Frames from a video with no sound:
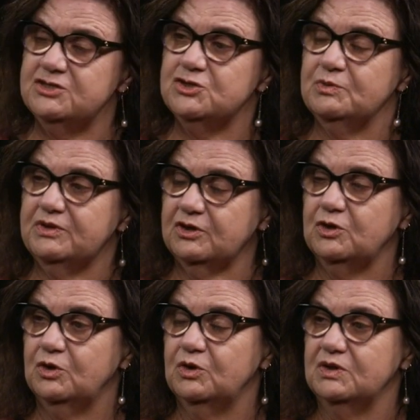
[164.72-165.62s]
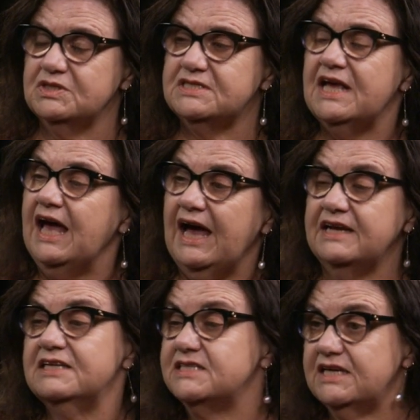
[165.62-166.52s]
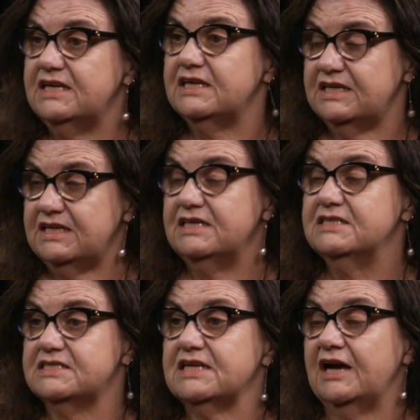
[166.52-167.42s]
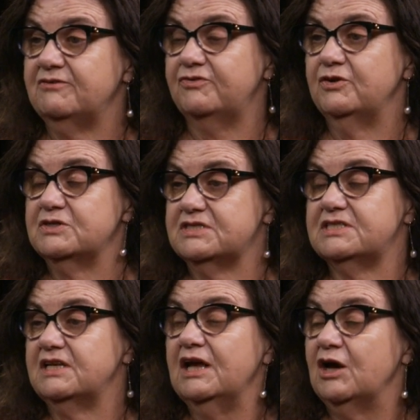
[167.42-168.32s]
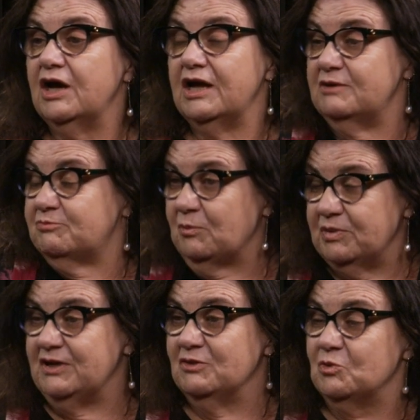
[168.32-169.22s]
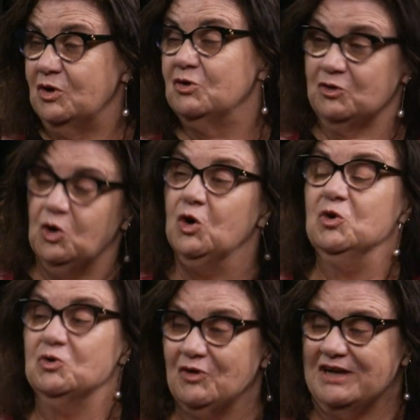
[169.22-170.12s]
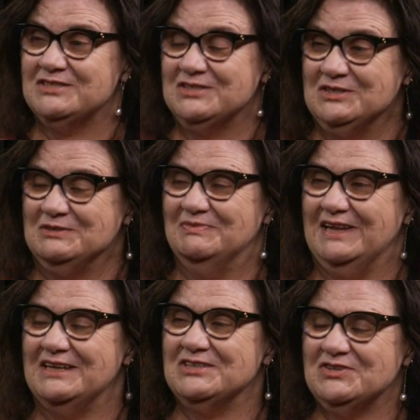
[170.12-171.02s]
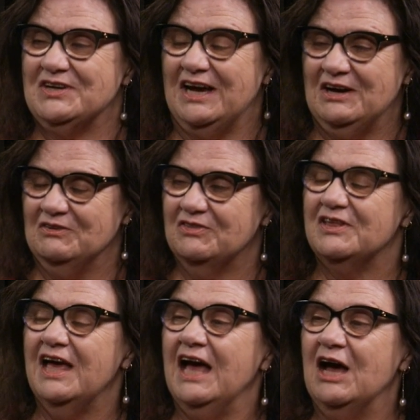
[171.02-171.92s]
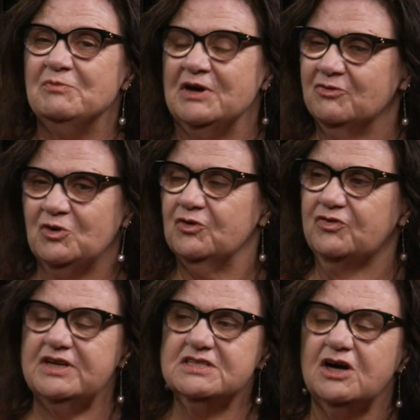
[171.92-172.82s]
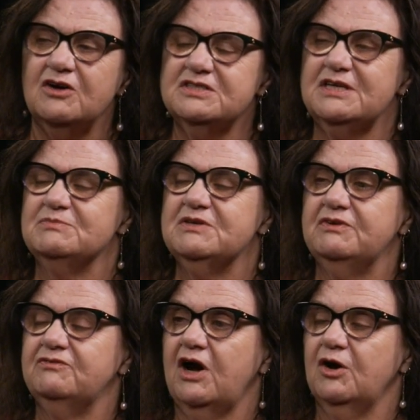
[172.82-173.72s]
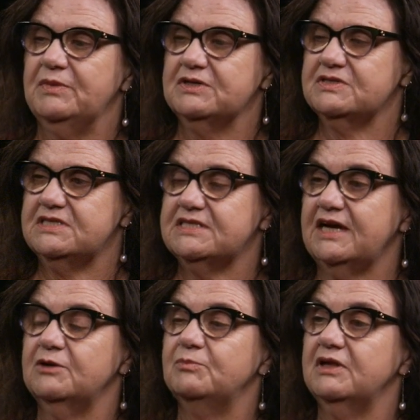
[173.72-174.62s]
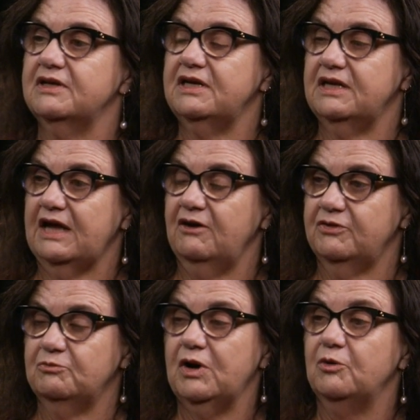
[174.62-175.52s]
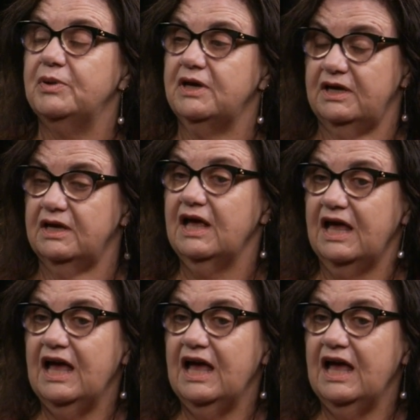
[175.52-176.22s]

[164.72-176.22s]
to do with the course, and indeed it is probably in the world called Grad Cert in Planetary Health, but of course these concepts of environmental sustainability and health and wellbeing